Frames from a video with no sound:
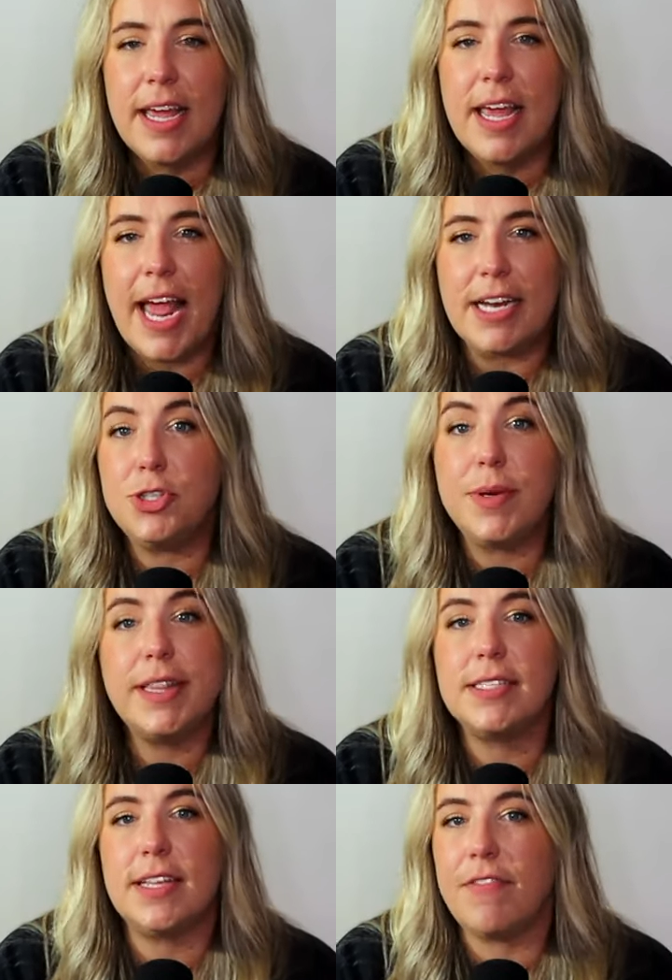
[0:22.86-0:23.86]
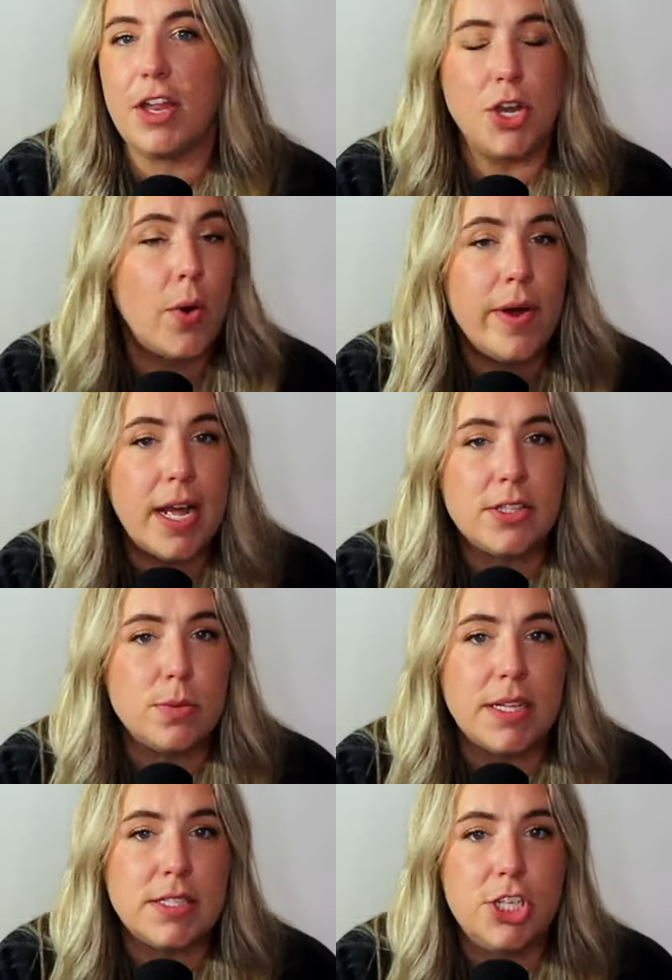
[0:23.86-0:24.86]
and doing the stuff that no one else
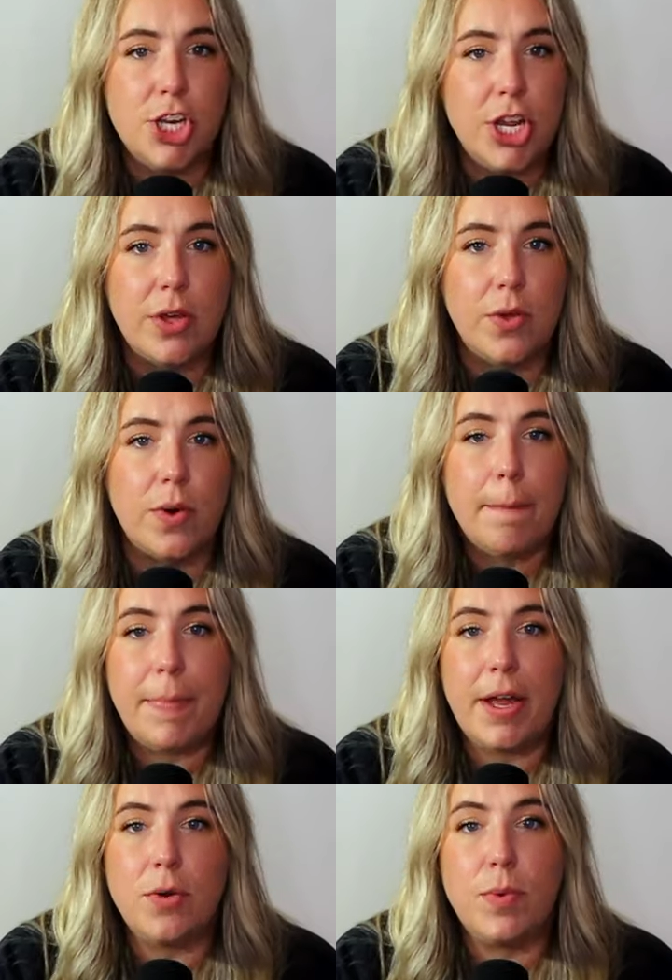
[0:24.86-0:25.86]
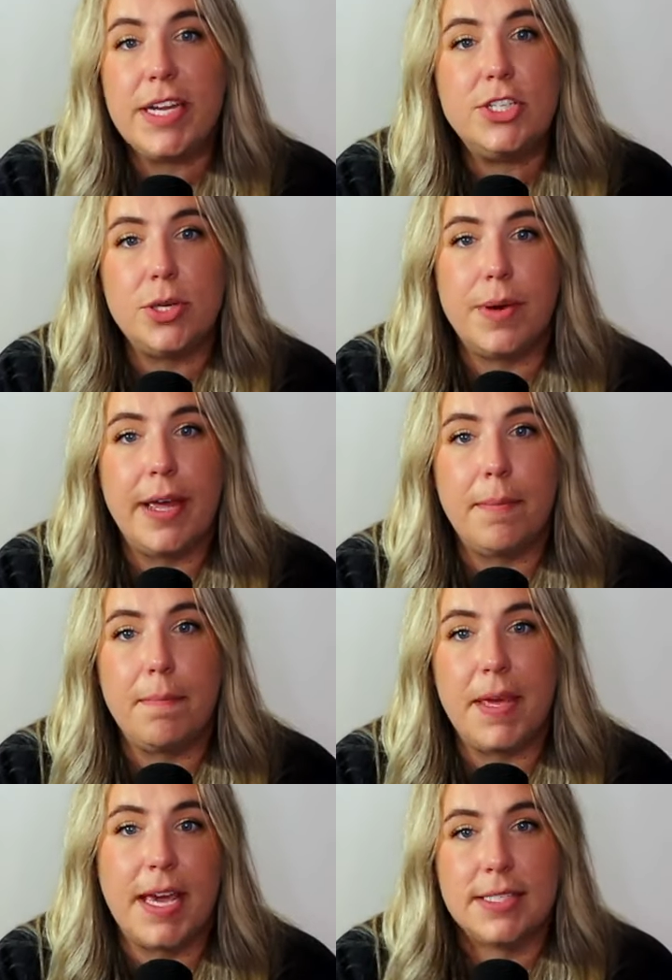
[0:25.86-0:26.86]
wants to do, but we do it
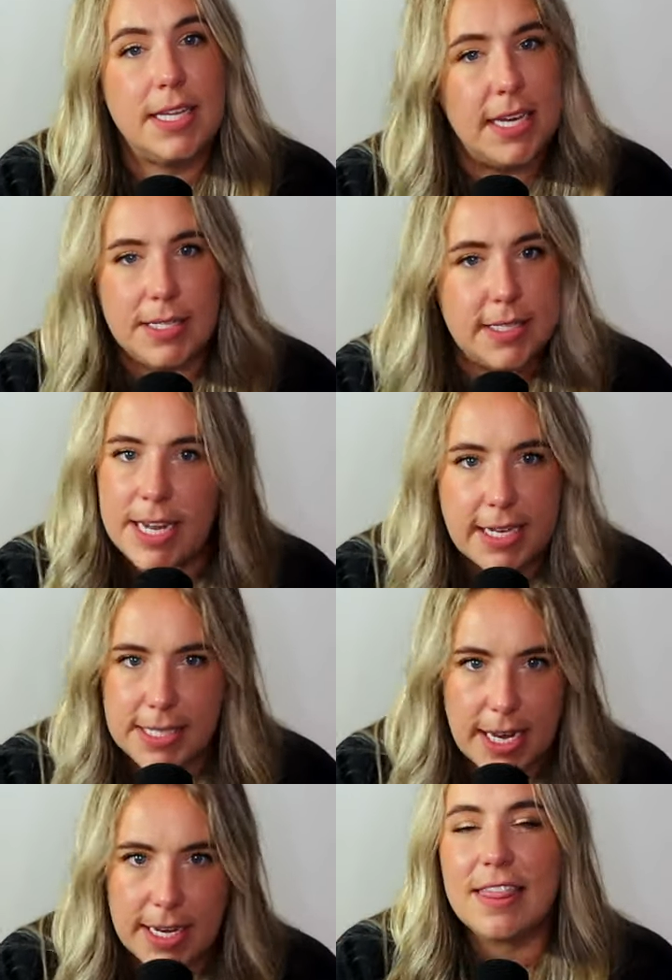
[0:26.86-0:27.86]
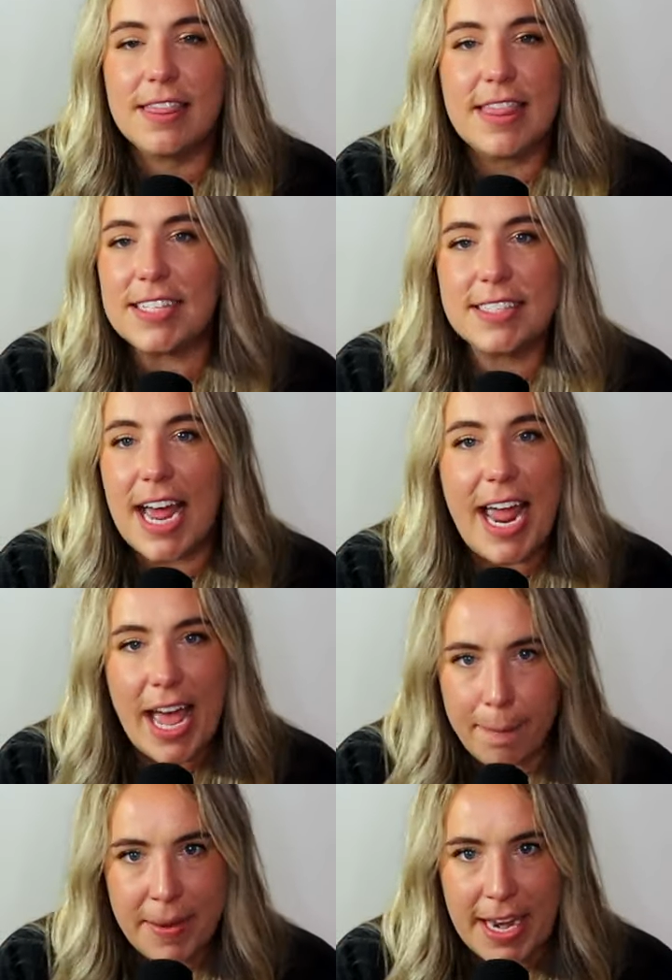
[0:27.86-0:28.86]
because it needs to get done. That's not
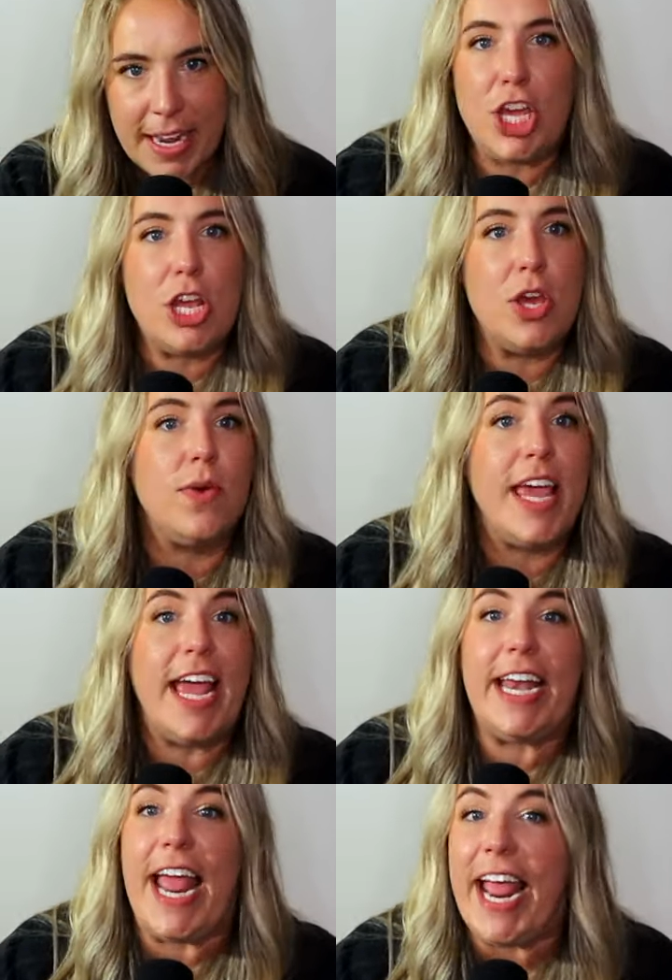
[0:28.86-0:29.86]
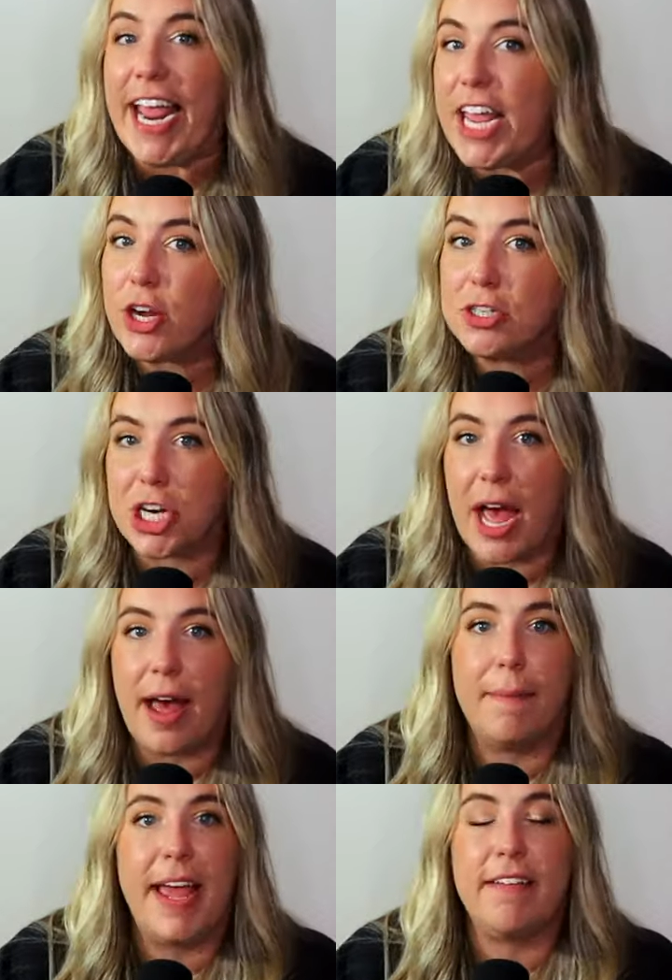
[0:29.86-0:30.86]
happening. You can hate your
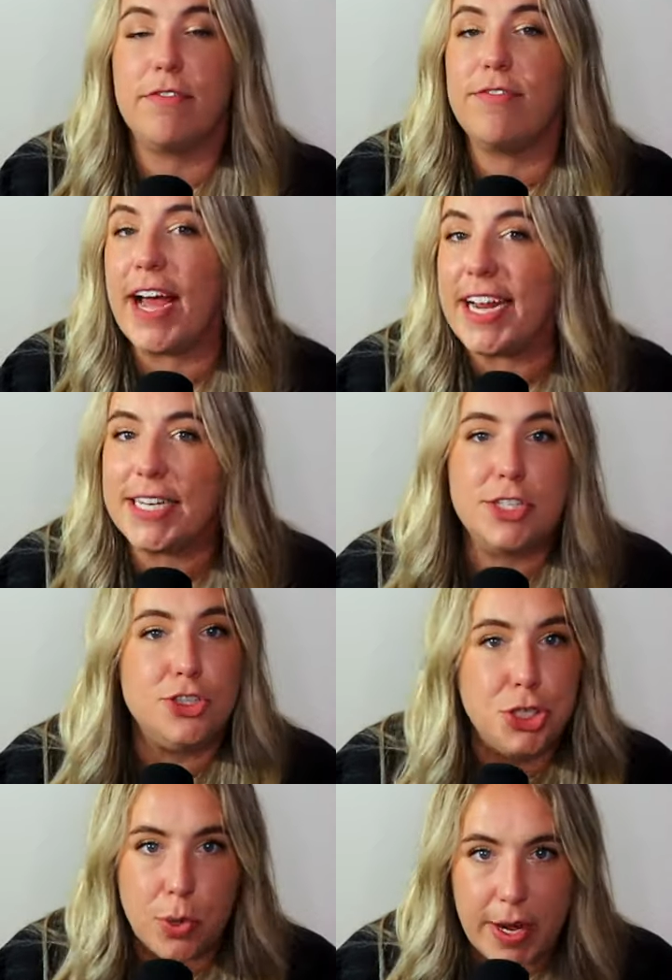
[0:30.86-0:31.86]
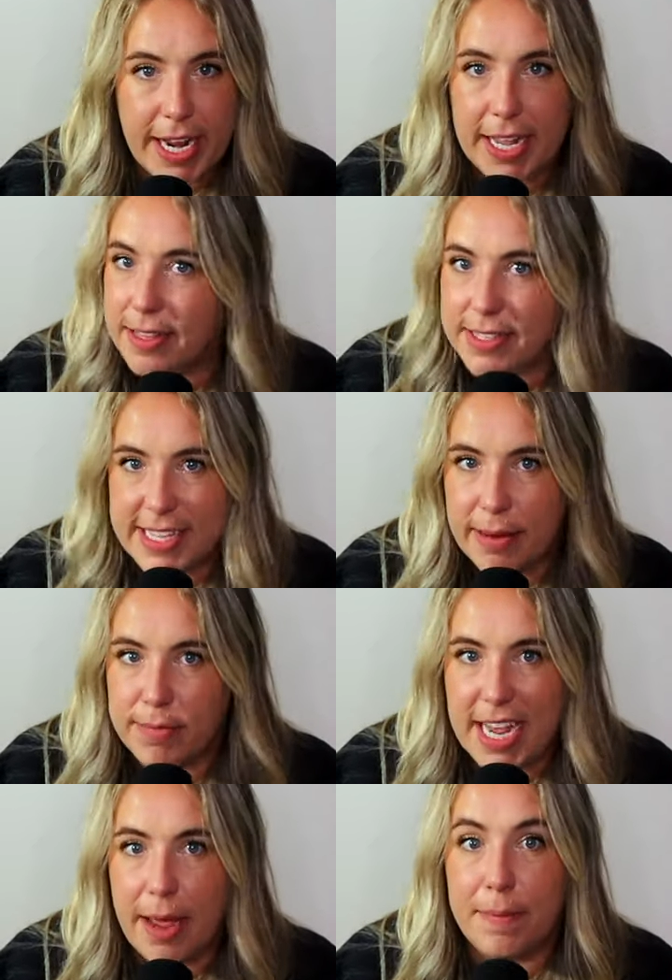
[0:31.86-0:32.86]
job and find joy in the
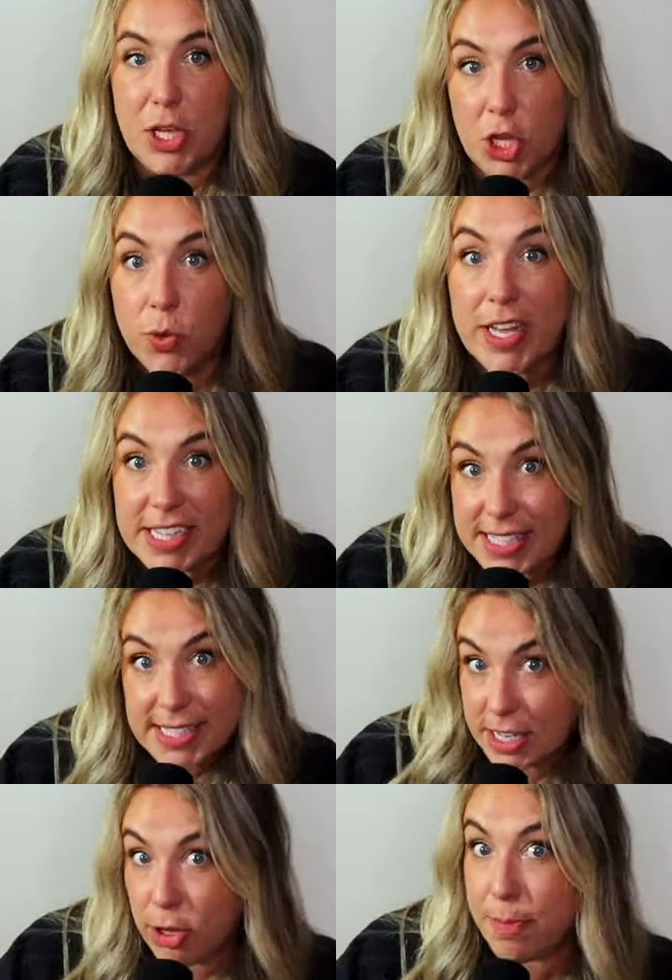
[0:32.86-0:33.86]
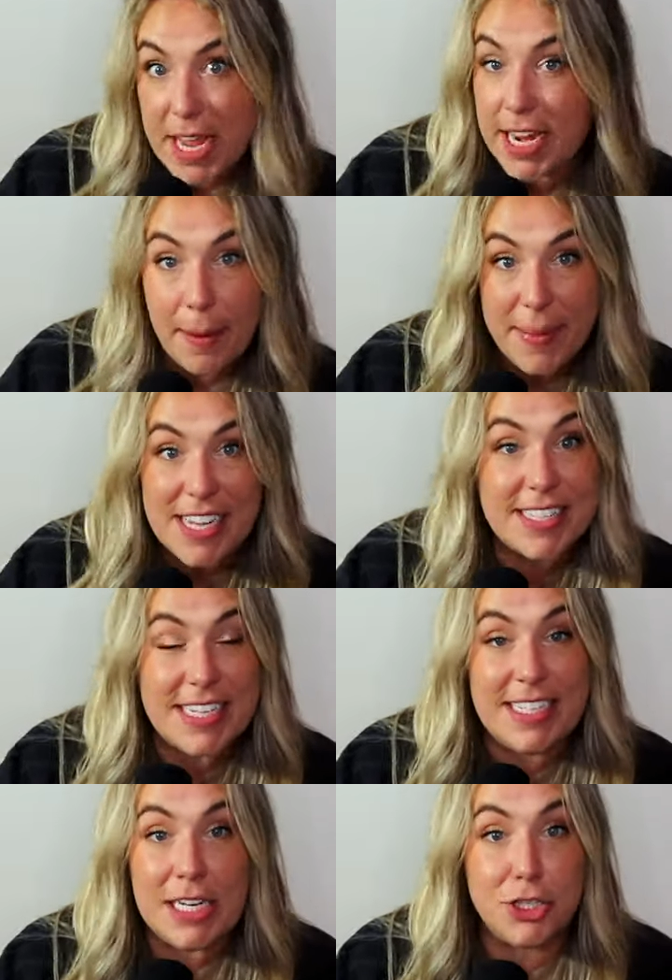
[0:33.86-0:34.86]
same time. You can still be an
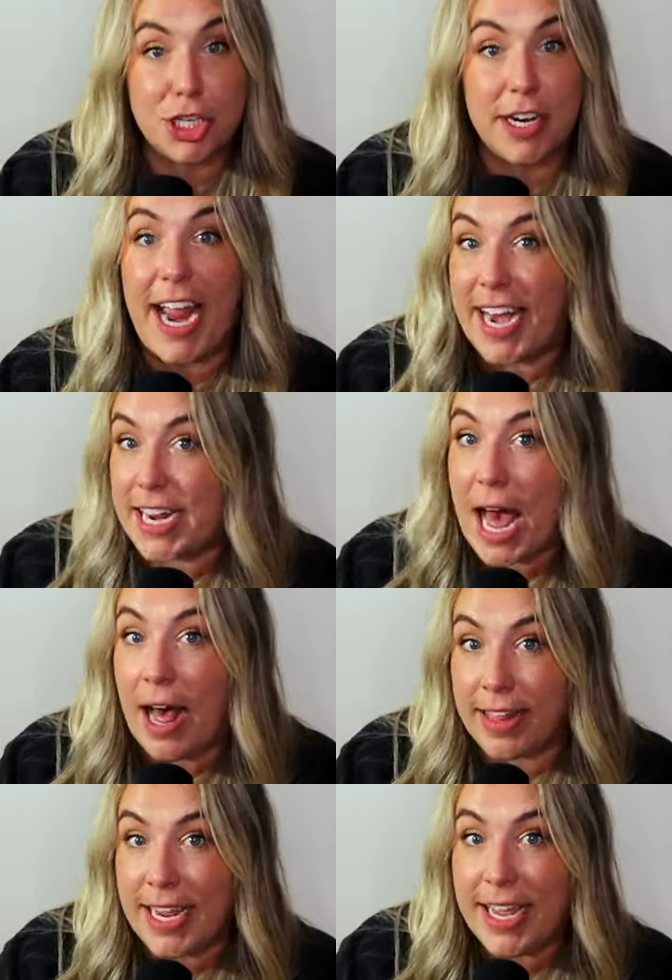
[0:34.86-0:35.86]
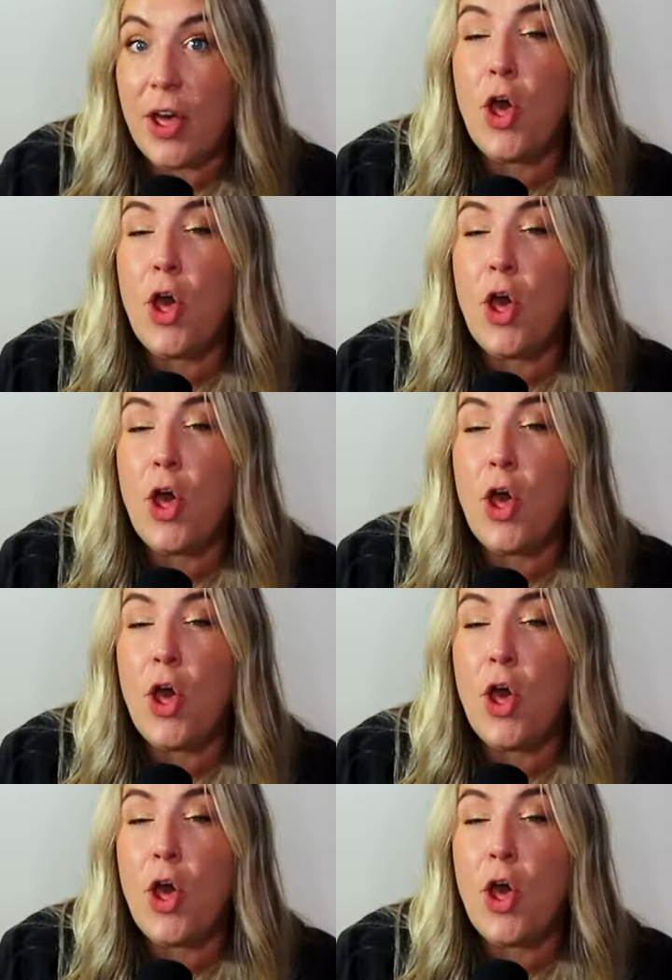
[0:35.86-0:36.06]
amazing teacher and colleague